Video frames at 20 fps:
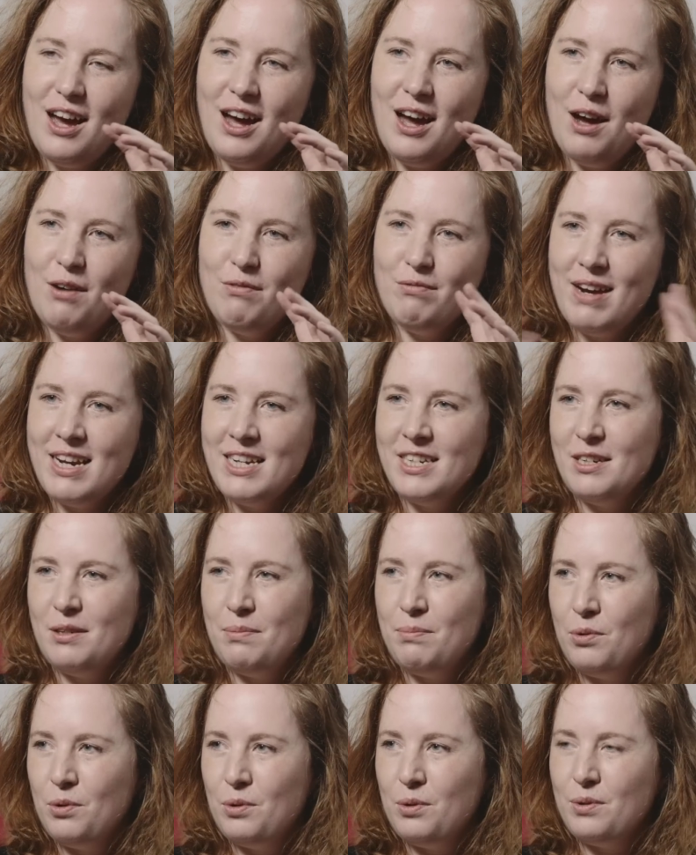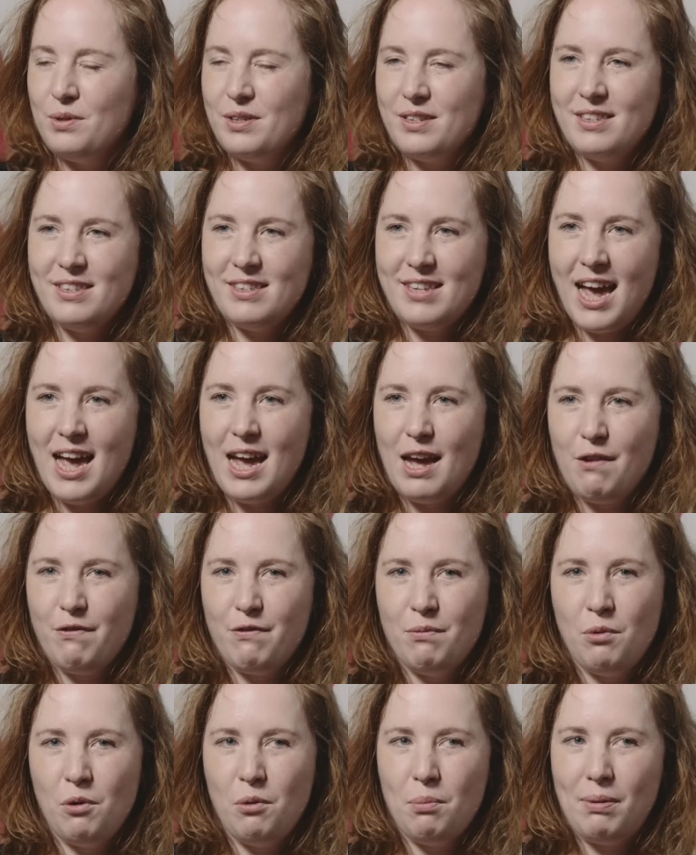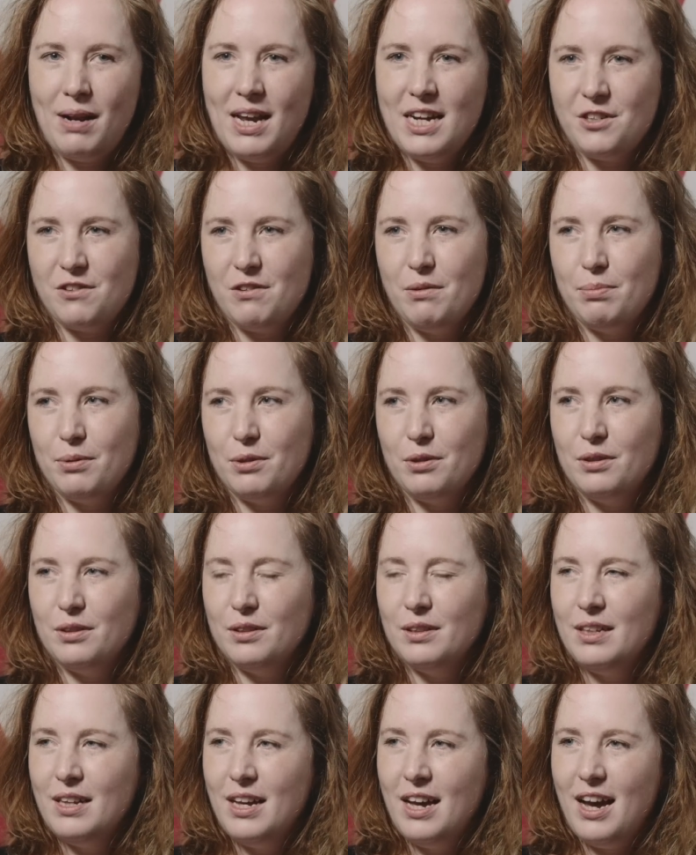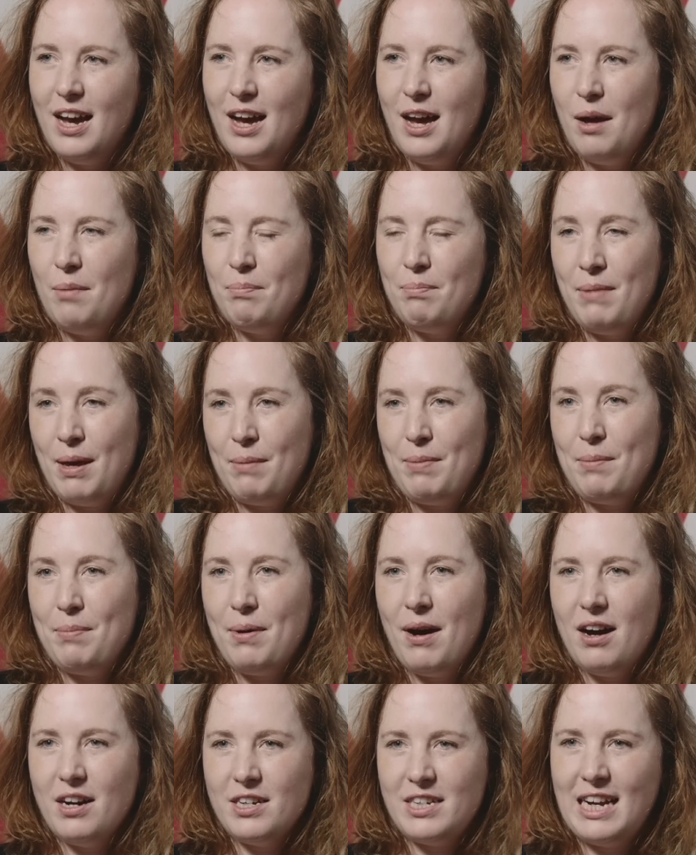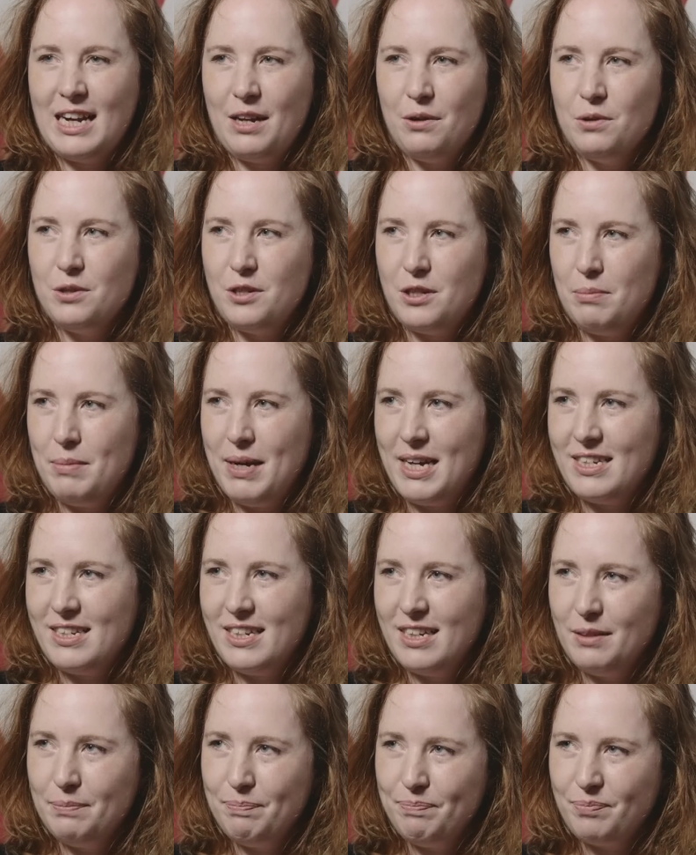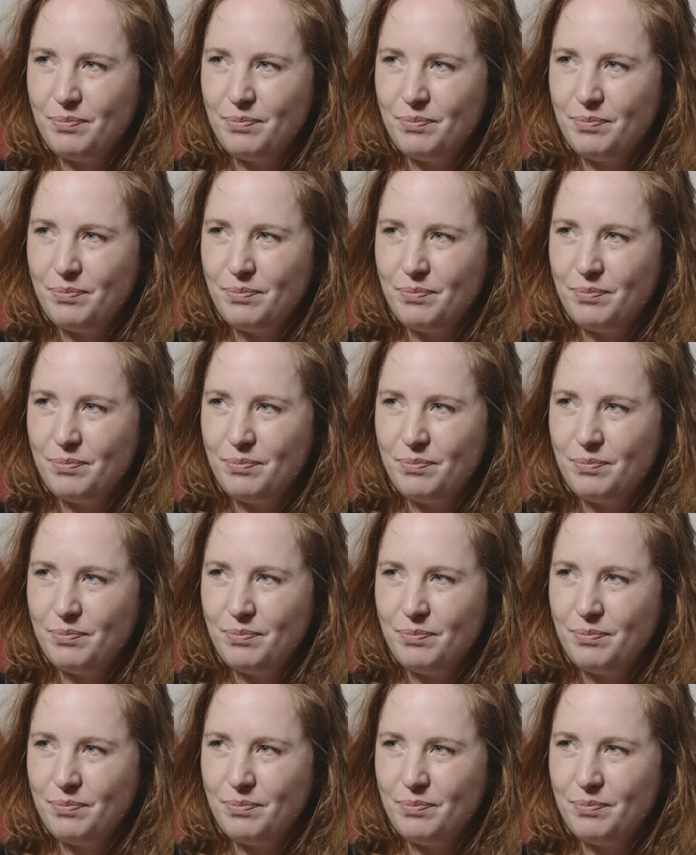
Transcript: Uh, rendered more safe, more pleasurable, um, maybe partially automated.